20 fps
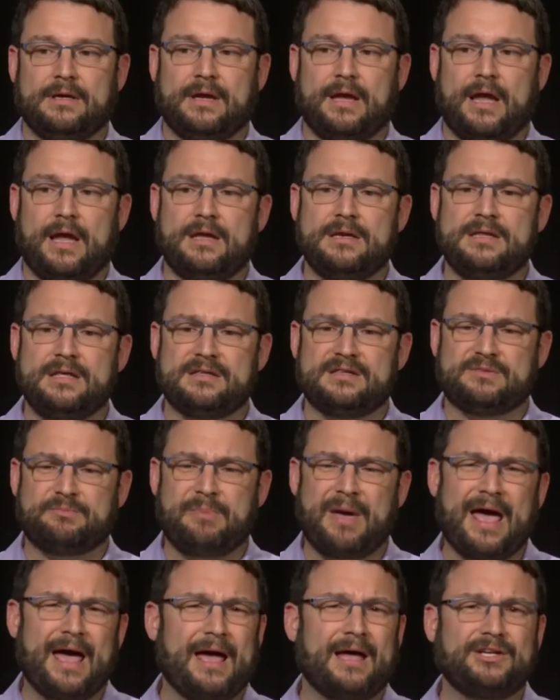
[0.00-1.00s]
And this
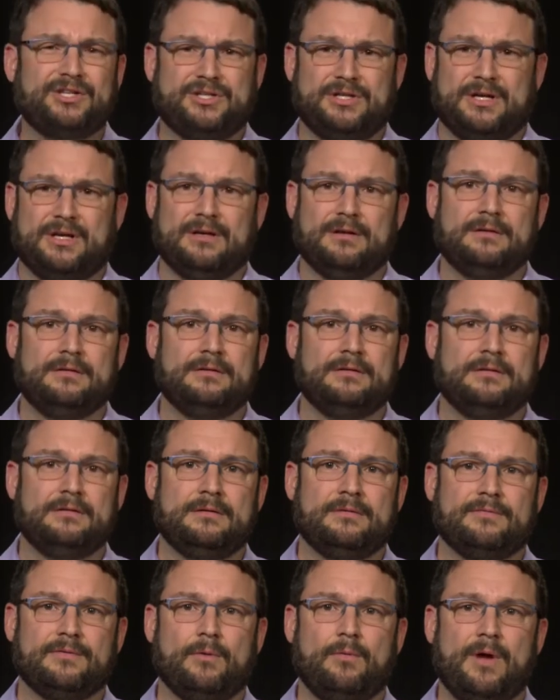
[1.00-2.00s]
passion
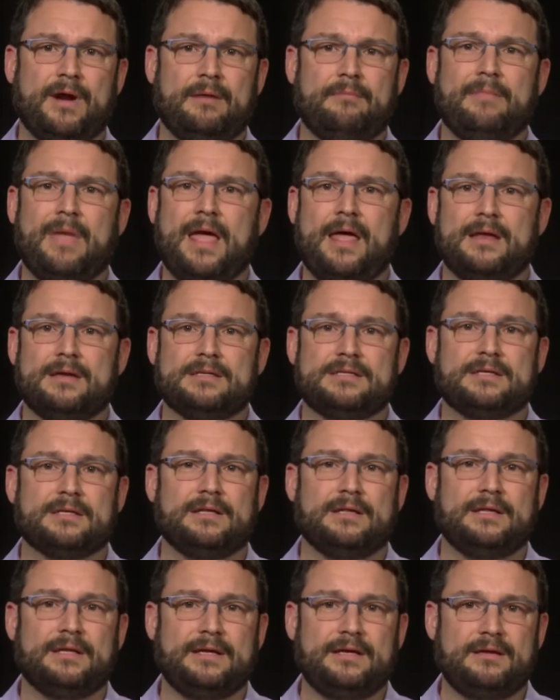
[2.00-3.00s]
for what it meant to
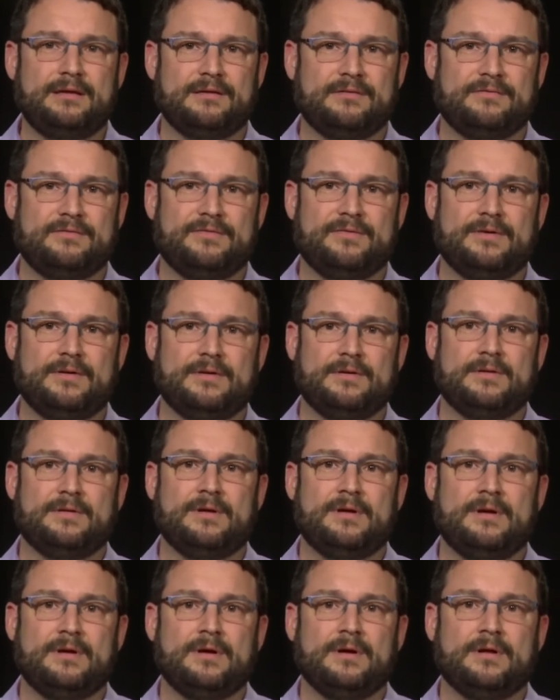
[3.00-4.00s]
live
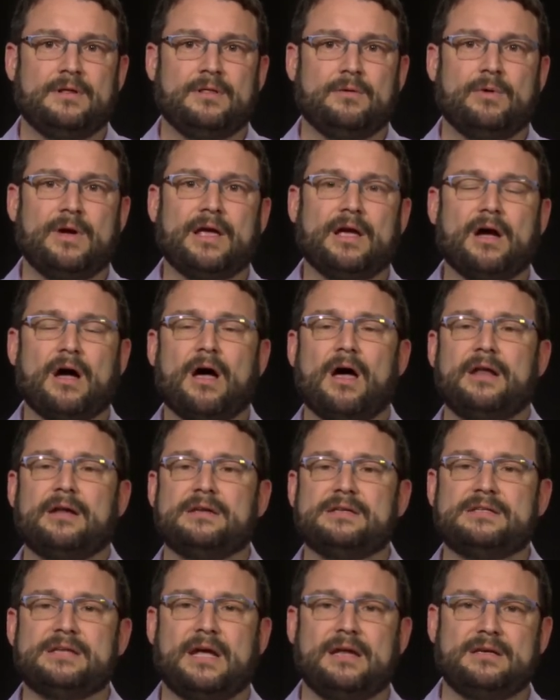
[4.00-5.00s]
the way God
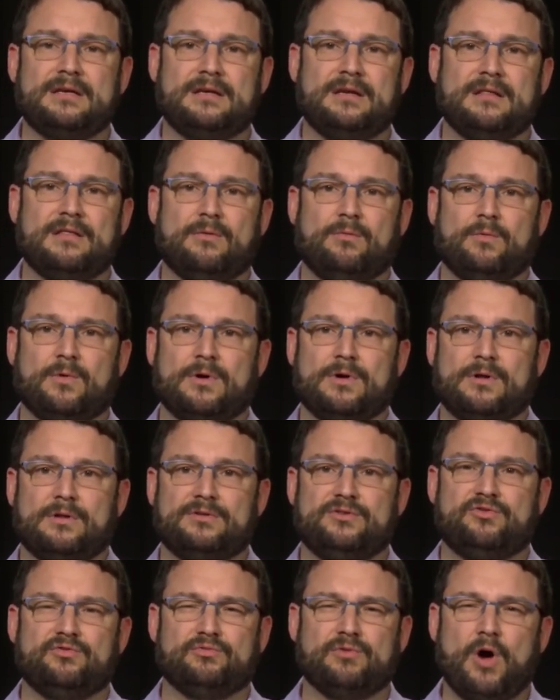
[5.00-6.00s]
intended in the
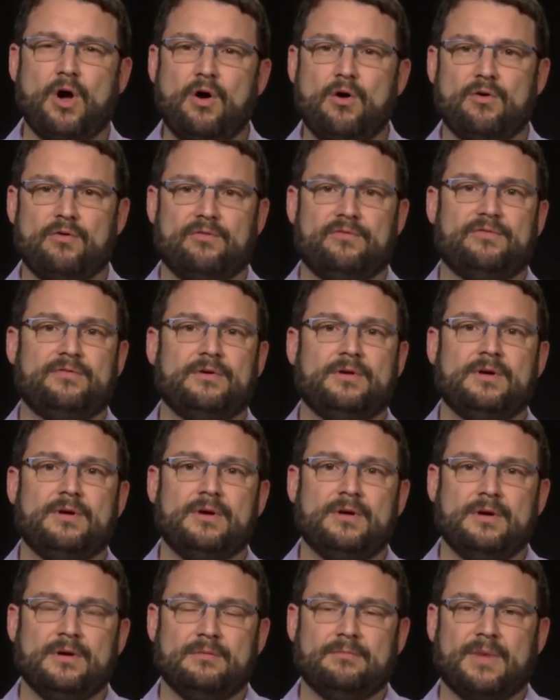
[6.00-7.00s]
world drove
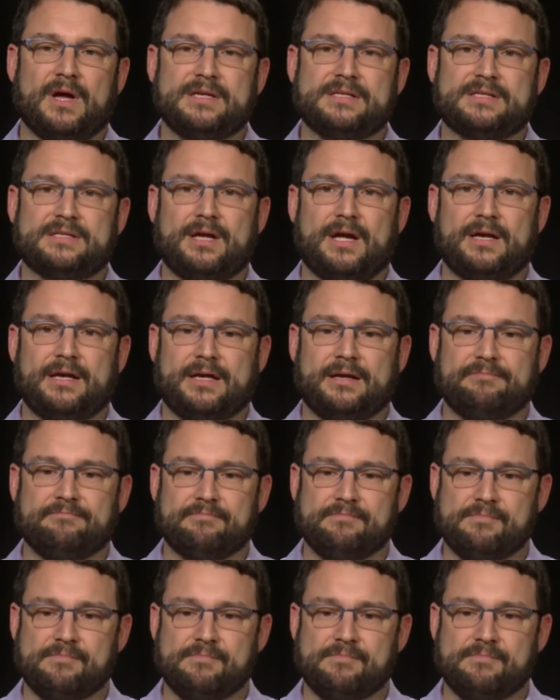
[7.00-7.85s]
my study.